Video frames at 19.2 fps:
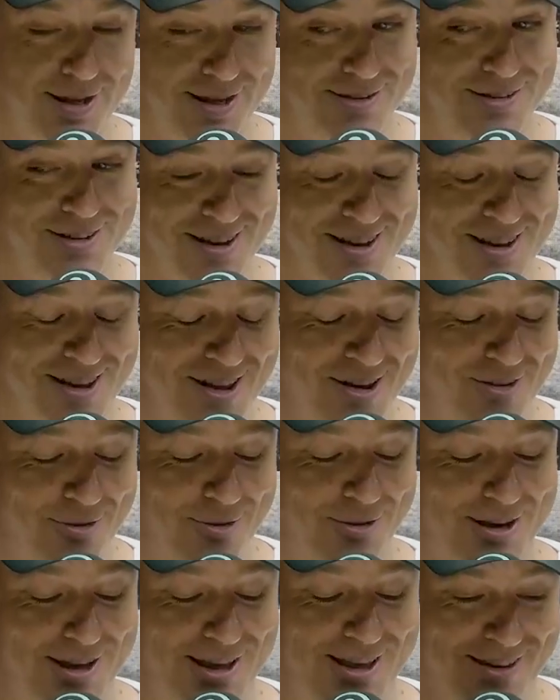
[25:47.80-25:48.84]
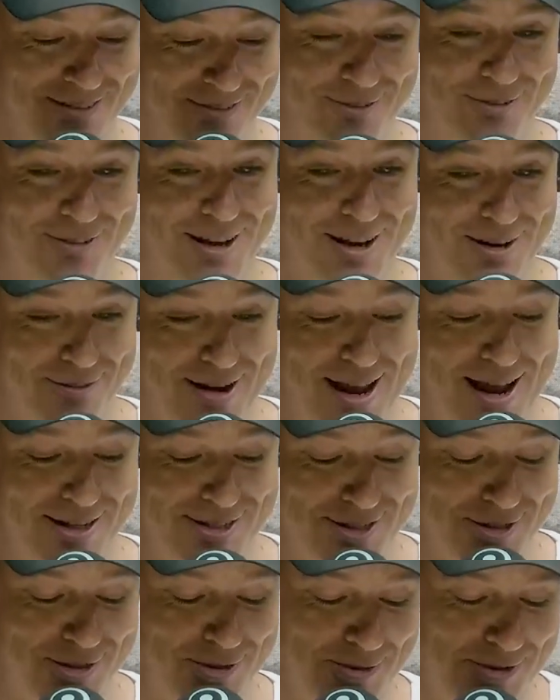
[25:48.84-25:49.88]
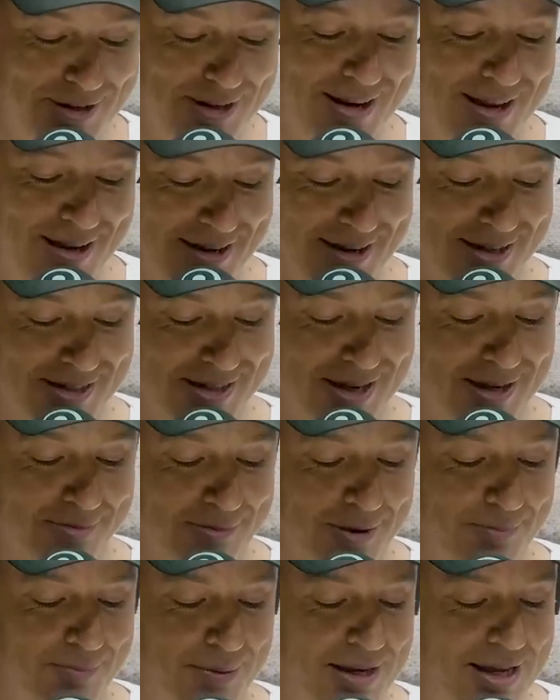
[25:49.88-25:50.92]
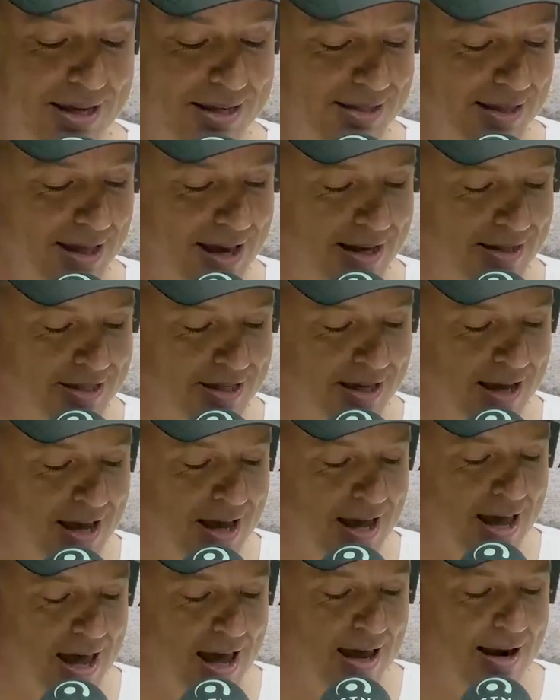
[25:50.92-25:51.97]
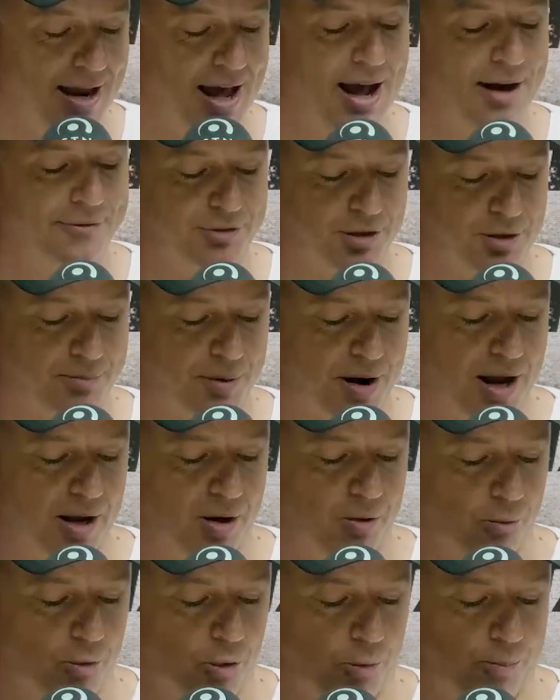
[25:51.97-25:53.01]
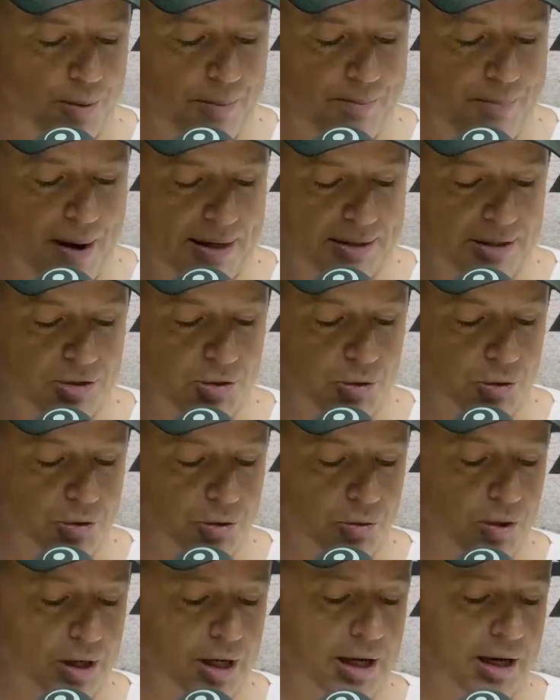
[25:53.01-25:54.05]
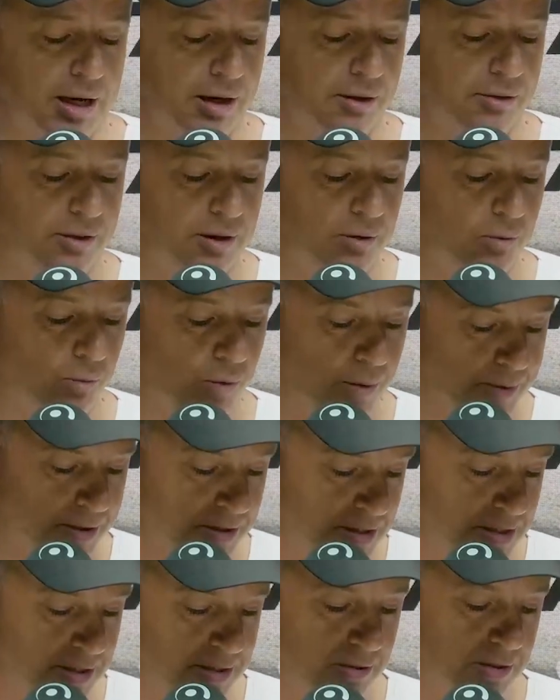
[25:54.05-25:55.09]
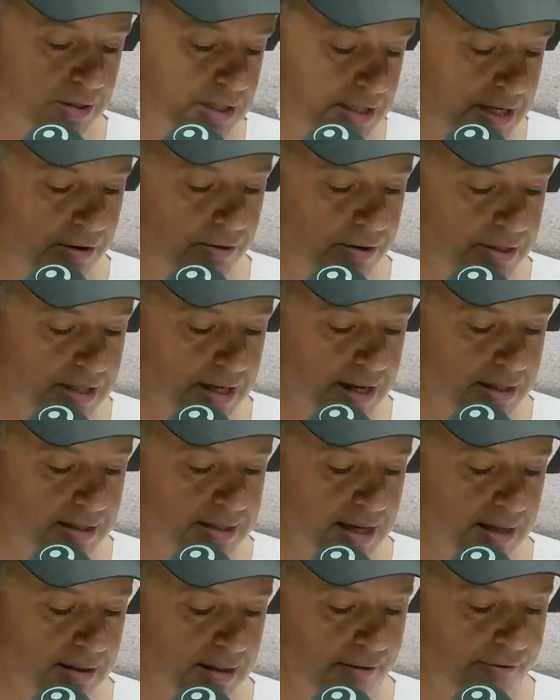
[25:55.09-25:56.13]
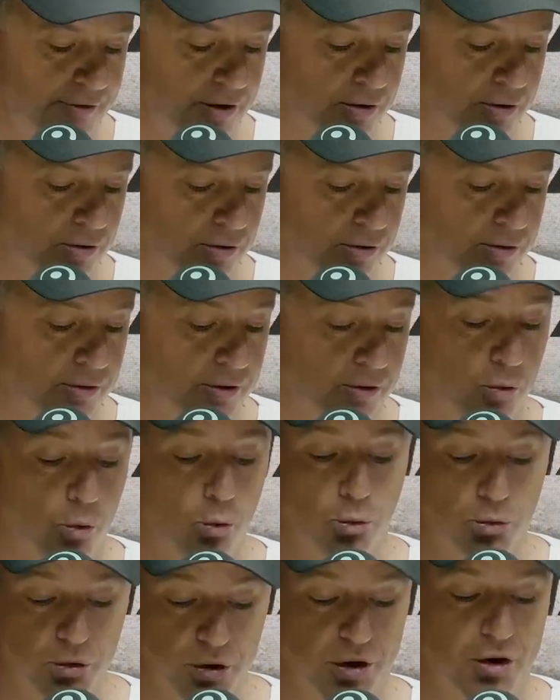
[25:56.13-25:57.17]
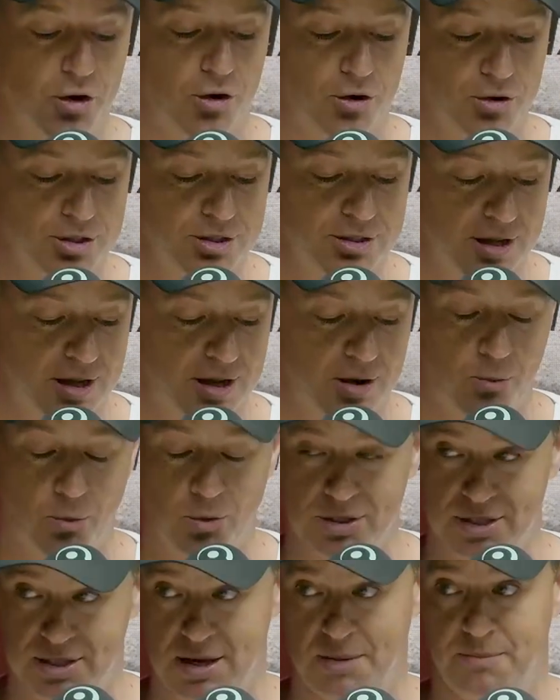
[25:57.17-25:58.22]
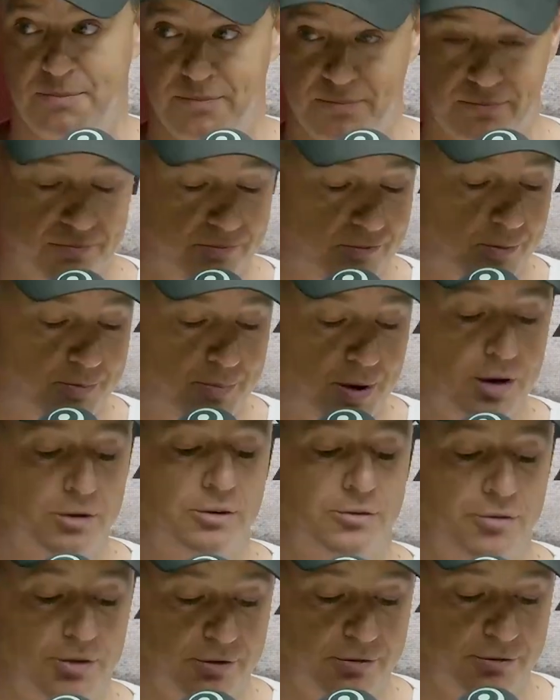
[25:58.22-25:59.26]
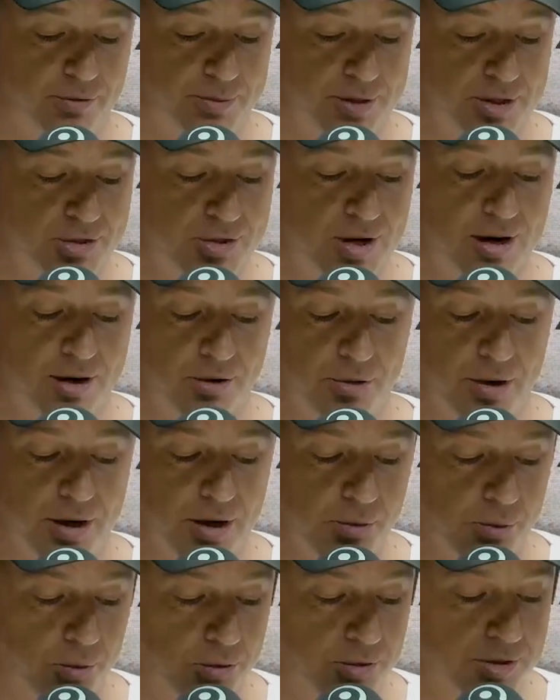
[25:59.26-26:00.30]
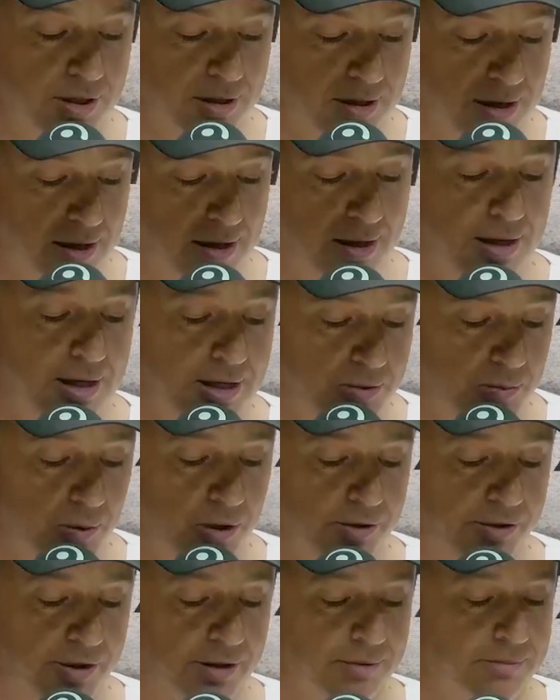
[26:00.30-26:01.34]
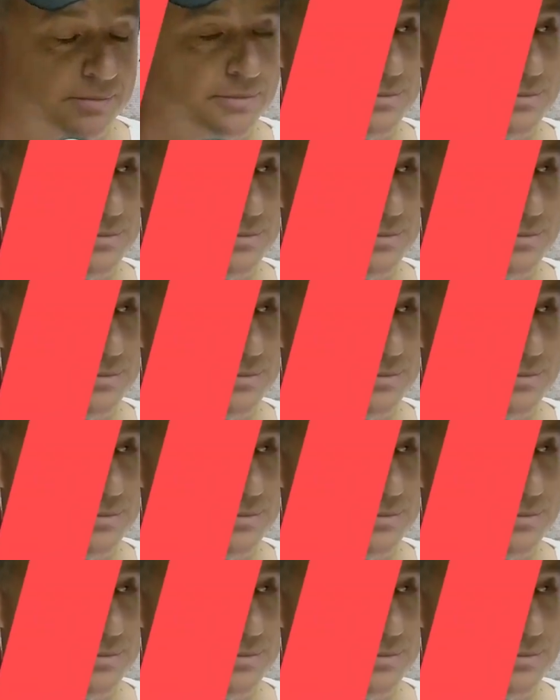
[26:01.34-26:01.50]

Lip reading: We'll get a reaction to it in our next segment. But here's Lance, and after the break, we'll be back to talk the women's series against South Africa and on all the goss. And I want some from both of you from the Australian Cricket Awards. Here's Wild